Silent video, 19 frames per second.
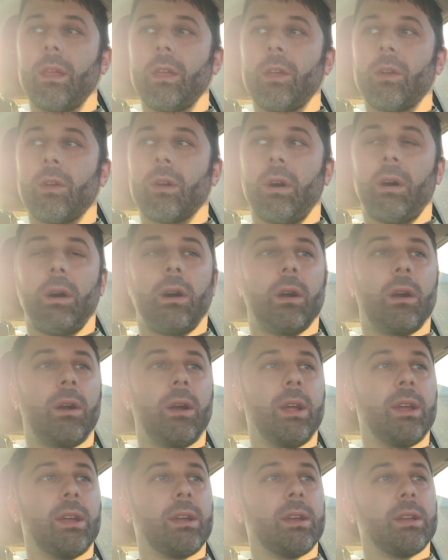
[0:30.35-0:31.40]
Your
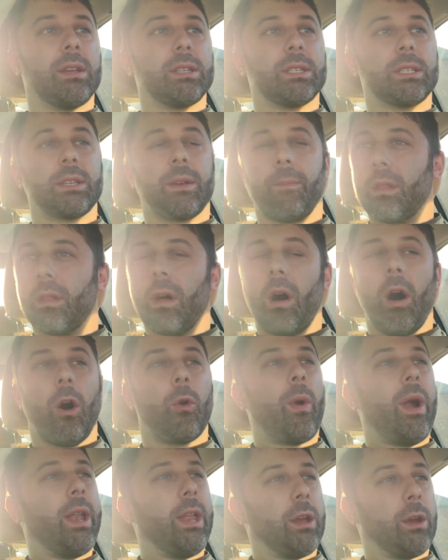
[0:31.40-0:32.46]
car is
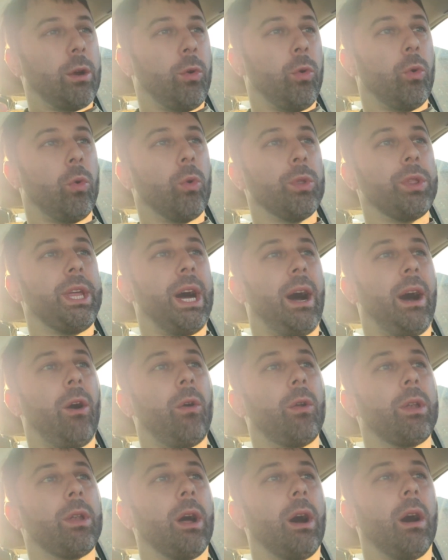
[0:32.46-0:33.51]
already cooled
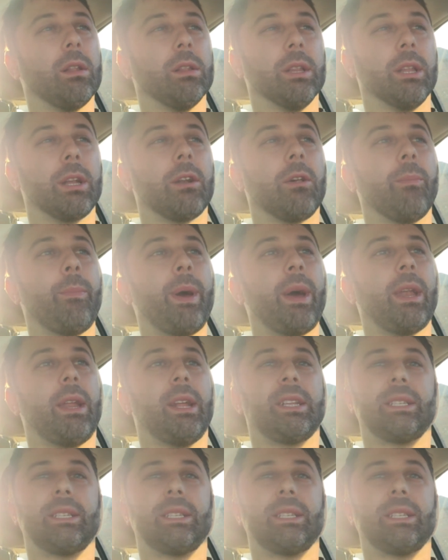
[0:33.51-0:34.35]
down a little bit.